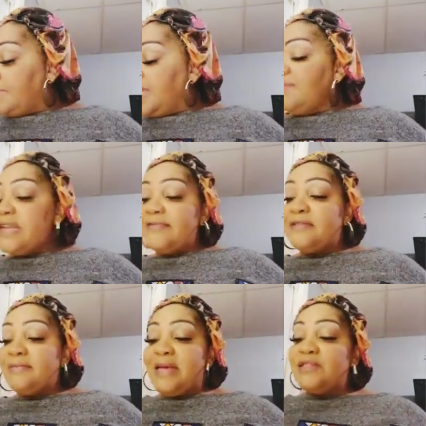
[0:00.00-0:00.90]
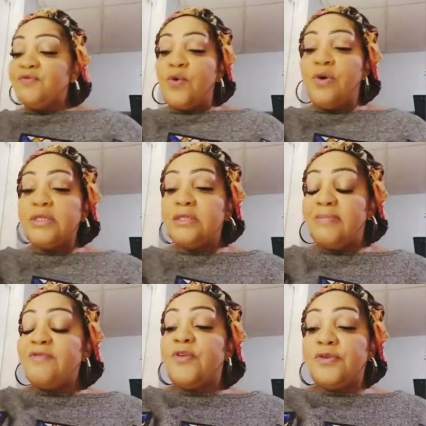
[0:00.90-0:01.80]
Even after my divorce,
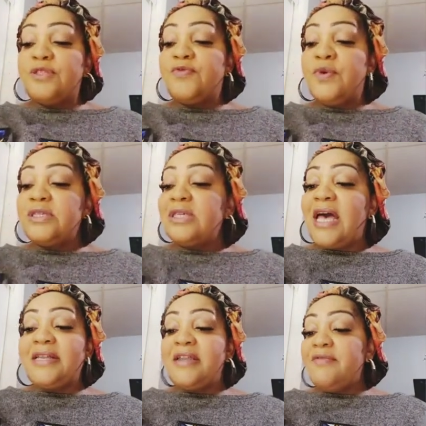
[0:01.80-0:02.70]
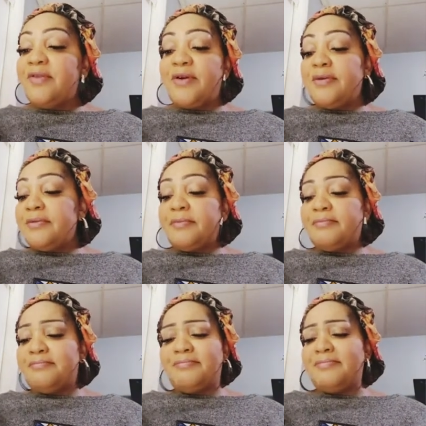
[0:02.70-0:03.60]
my first divorce, I never
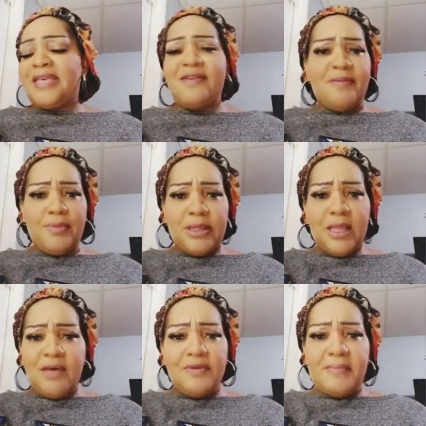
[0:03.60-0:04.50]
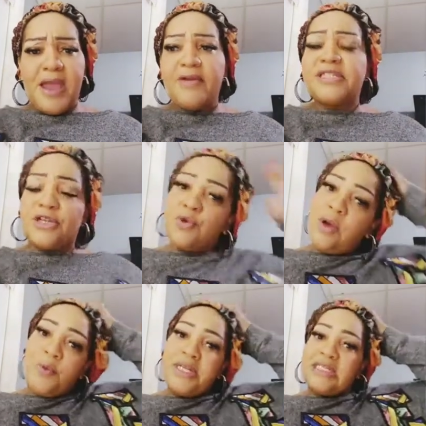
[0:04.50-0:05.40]
gave up on love and marriage. I knew I
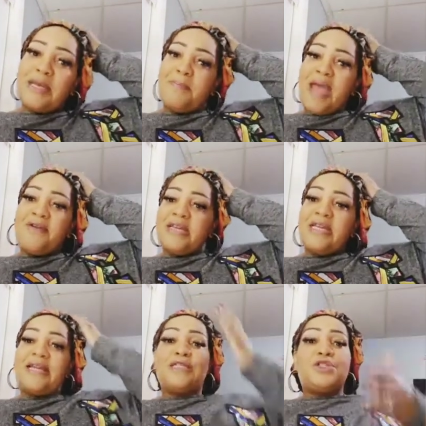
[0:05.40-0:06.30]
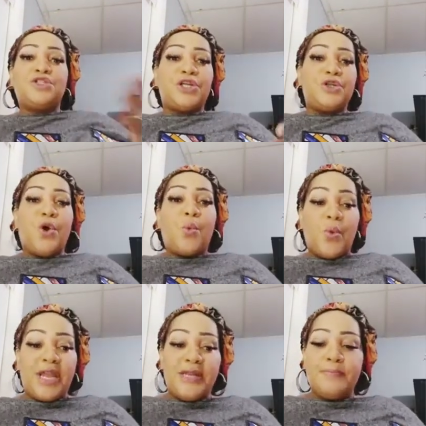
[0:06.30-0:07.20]
wanted to get married again. I just didn't know
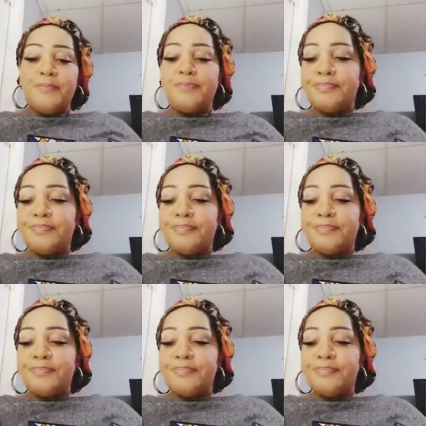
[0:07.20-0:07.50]
when.